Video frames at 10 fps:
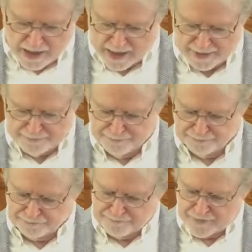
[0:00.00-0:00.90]

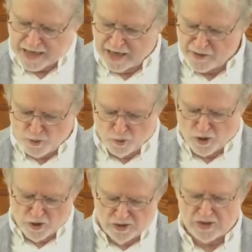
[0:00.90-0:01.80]
In other
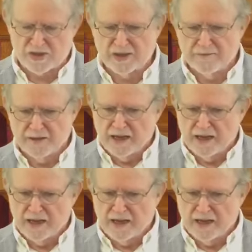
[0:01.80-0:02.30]
words,